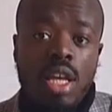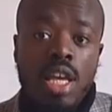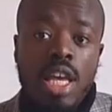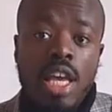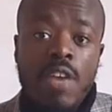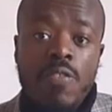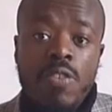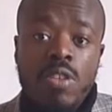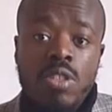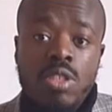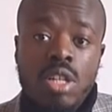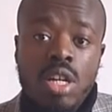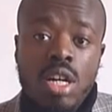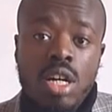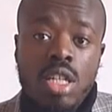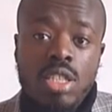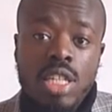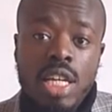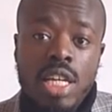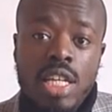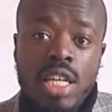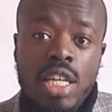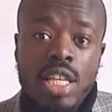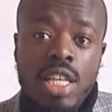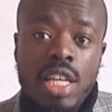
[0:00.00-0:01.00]
If you charge
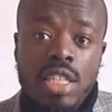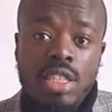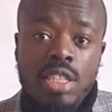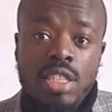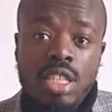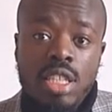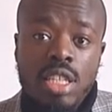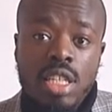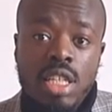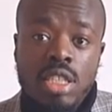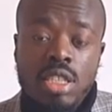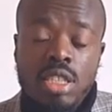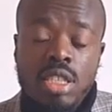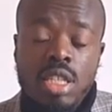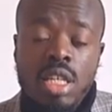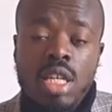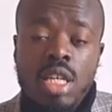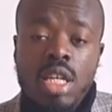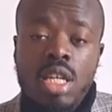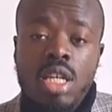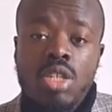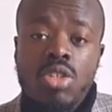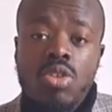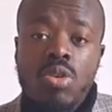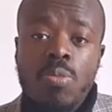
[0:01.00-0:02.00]
any less than this,
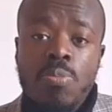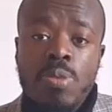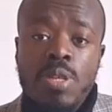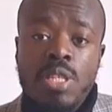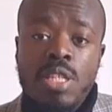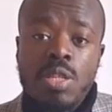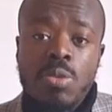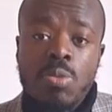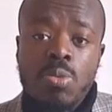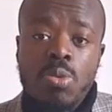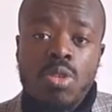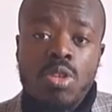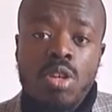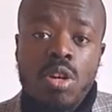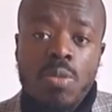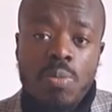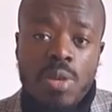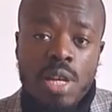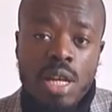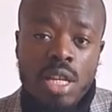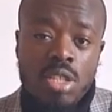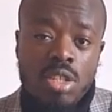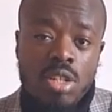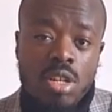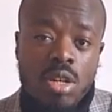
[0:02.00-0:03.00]
your business will not be
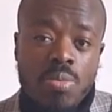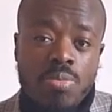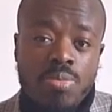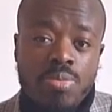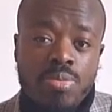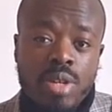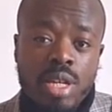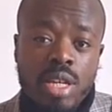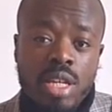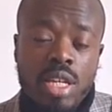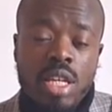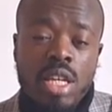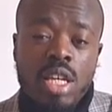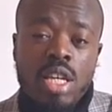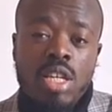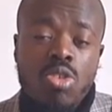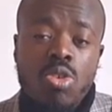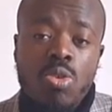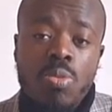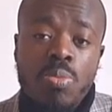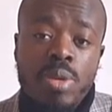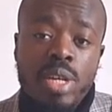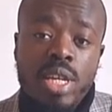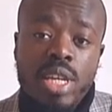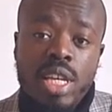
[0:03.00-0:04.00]
able to operate.
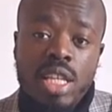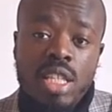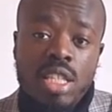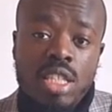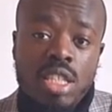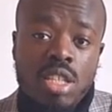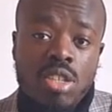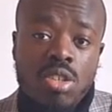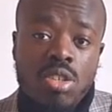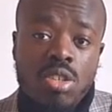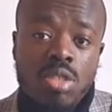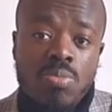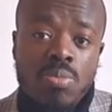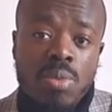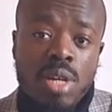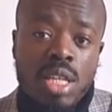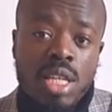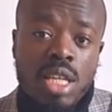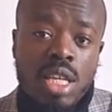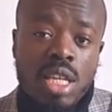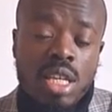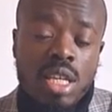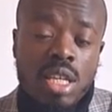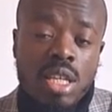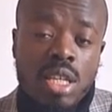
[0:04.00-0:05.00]
You'll begin to lose
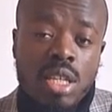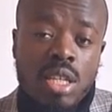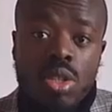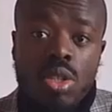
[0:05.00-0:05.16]
money.